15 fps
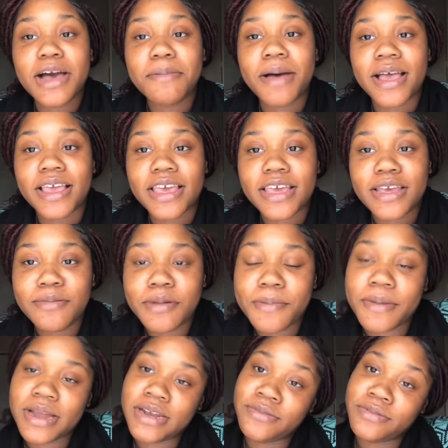go by Key, but
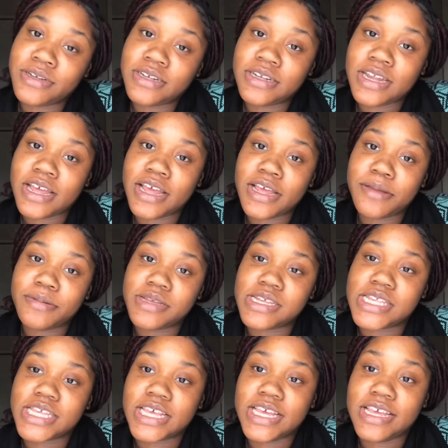my real name
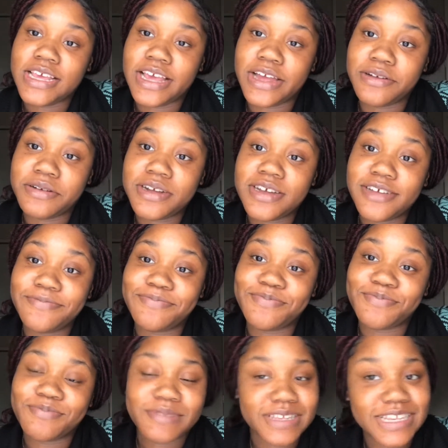is Kiera.
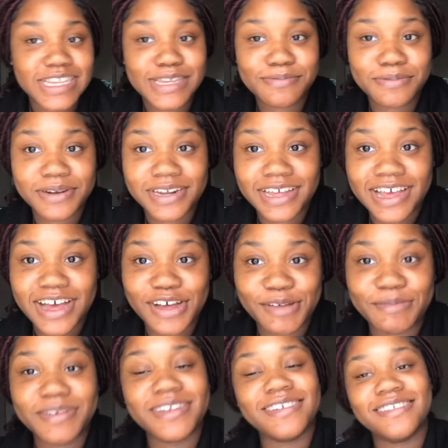It's pretty
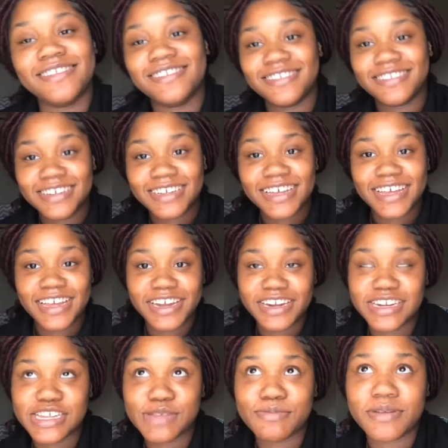common.
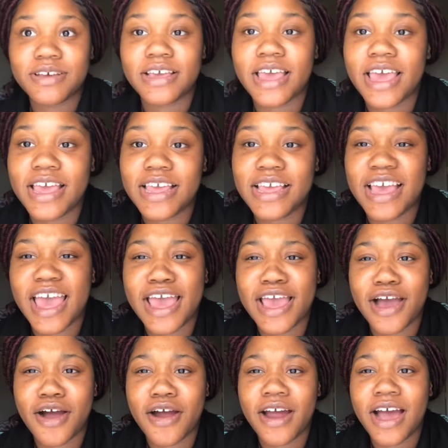Kiera spelled
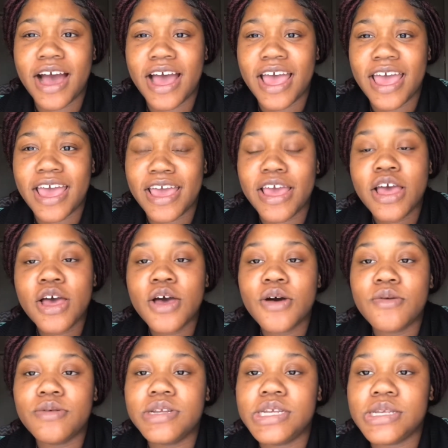K-E-A-R-I-A,
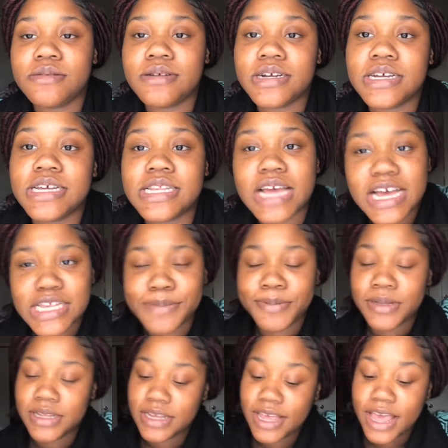which is weird because I
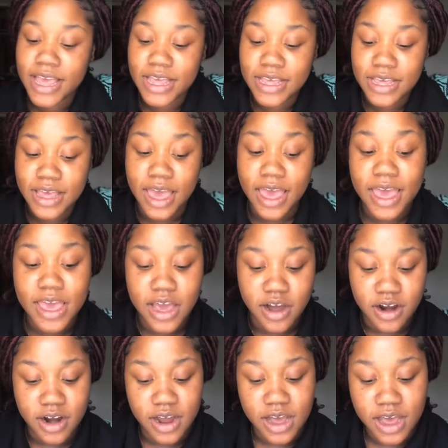spell a
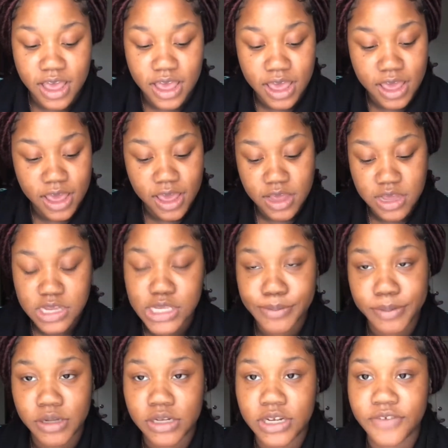K-E-A-R-I-A.
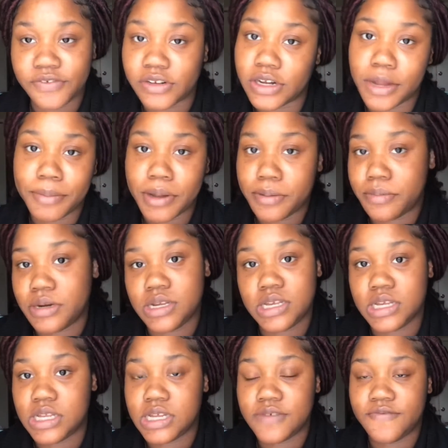spelled different on my birth
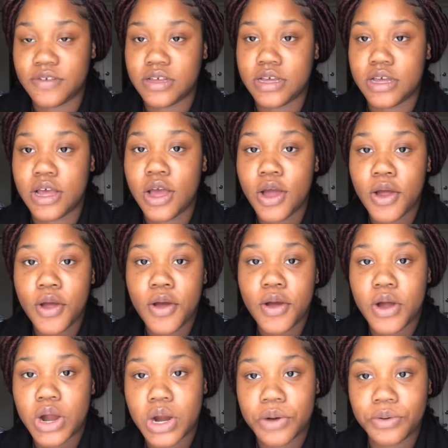certificate
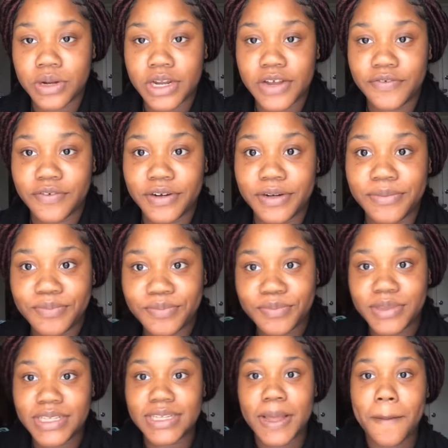or whatever.
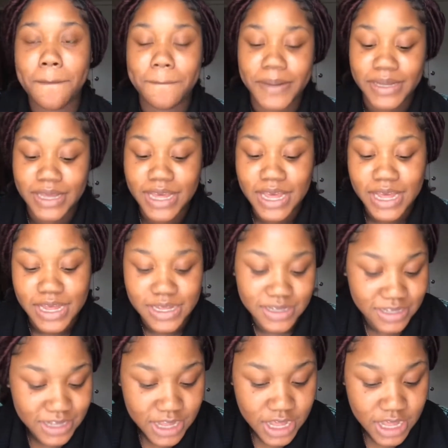But yeah.